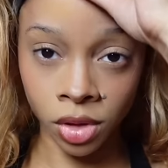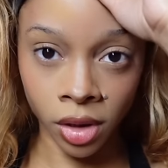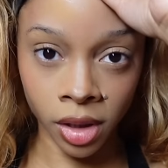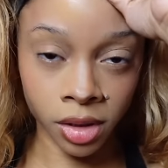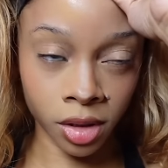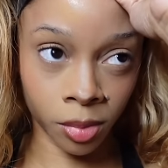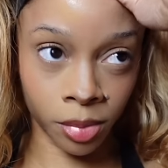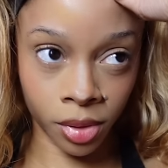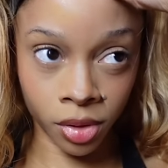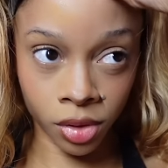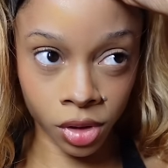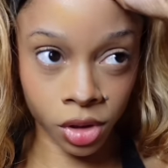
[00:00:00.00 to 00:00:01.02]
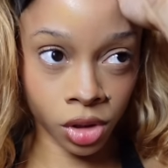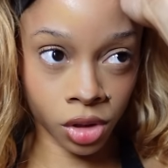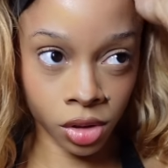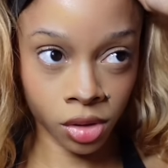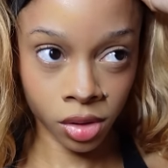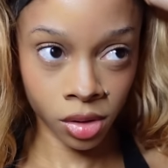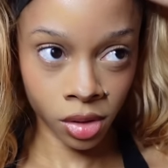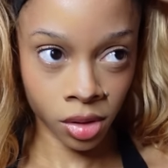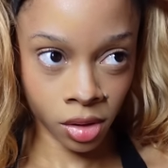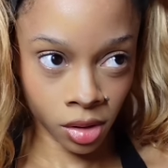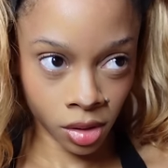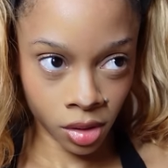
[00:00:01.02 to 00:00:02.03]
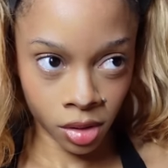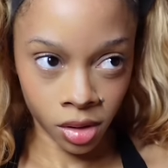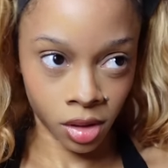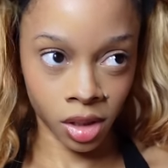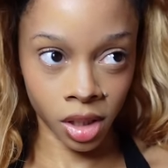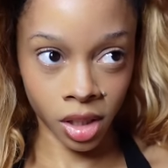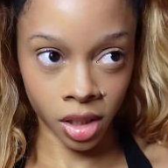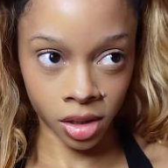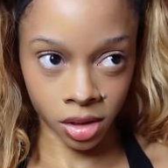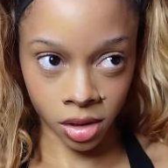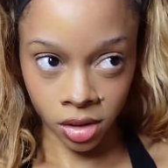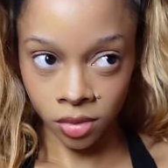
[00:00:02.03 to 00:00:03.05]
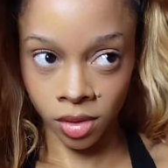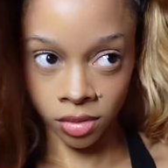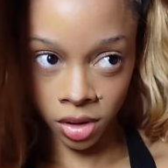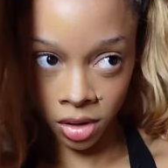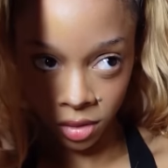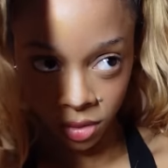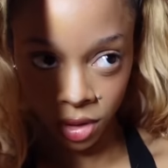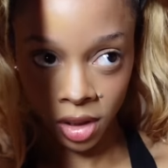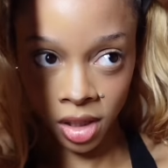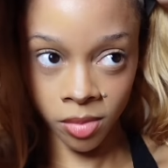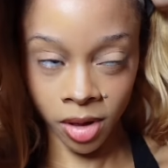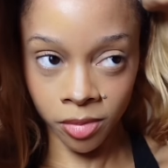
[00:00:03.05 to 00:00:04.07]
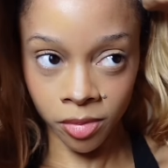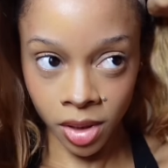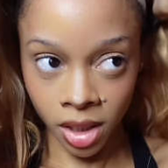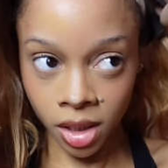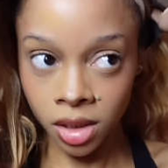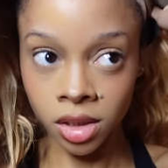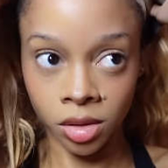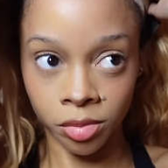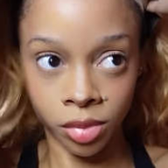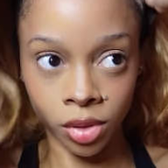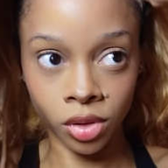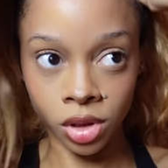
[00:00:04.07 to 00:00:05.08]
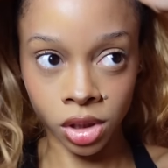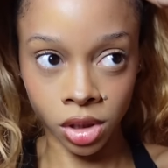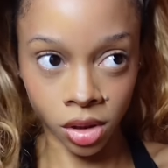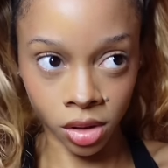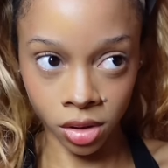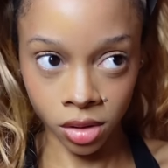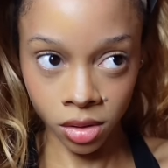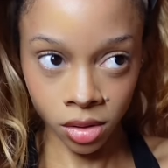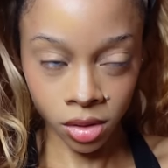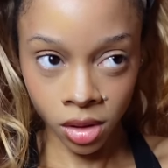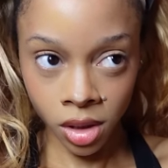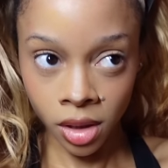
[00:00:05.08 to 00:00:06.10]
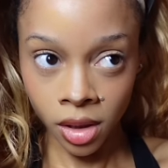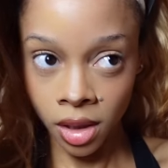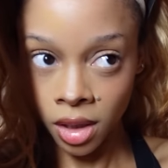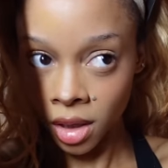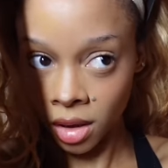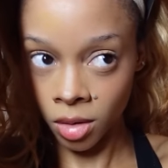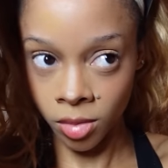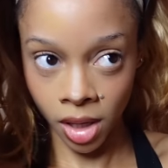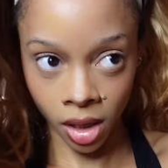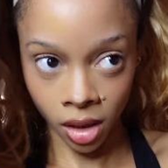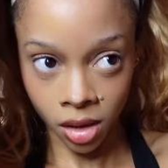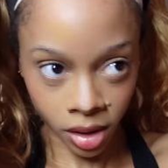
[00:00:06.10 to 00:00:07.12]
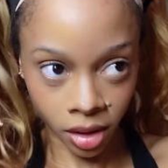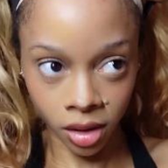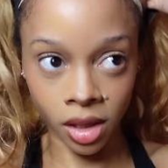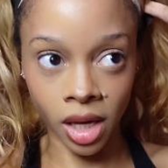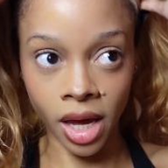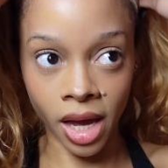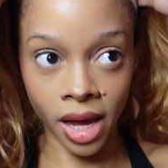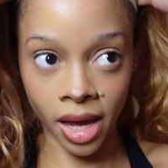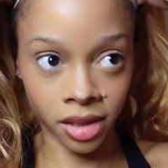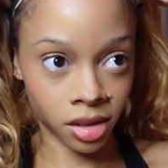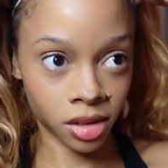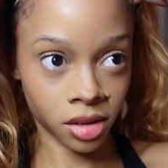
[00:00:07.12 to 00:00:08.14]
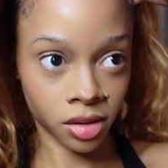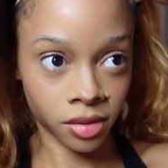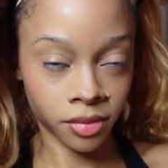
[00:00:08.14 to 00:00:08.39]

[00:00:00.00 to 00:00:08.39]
trying to push. Yes, this is what I was trying to do. I was trying to get my band to push the hair back like that.